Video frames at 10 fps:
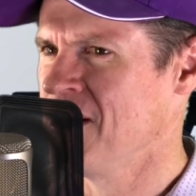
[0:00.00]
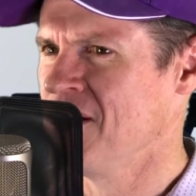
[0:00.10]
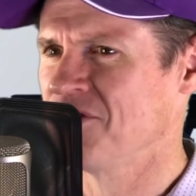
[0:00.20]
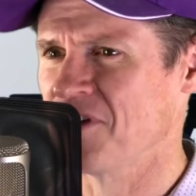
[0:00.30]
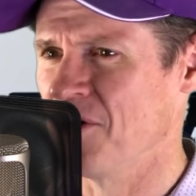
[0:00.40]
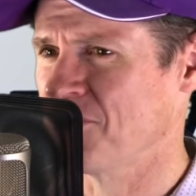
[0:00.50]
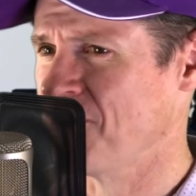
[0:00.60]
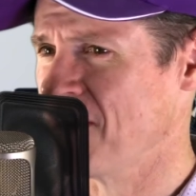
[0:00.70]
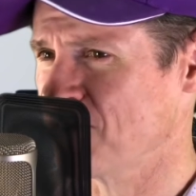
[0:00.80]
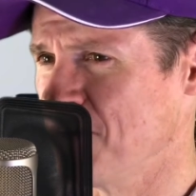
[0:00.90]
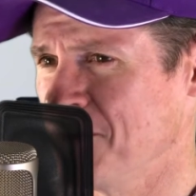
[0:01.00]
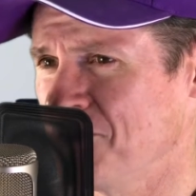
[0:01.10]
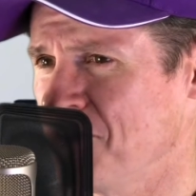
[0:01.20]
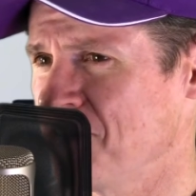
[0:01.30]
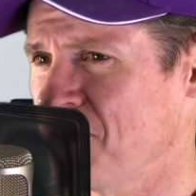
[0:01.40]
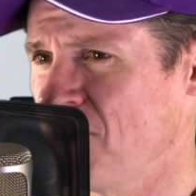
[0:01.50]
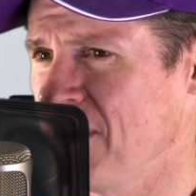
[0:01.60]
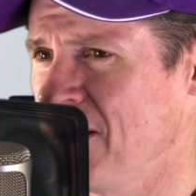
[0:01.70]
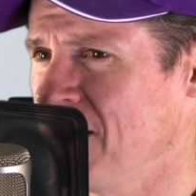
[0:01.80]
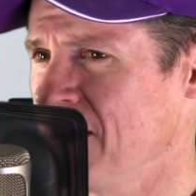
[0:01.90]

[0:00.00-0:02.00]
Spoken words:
So as far as I'm concerned, Tony,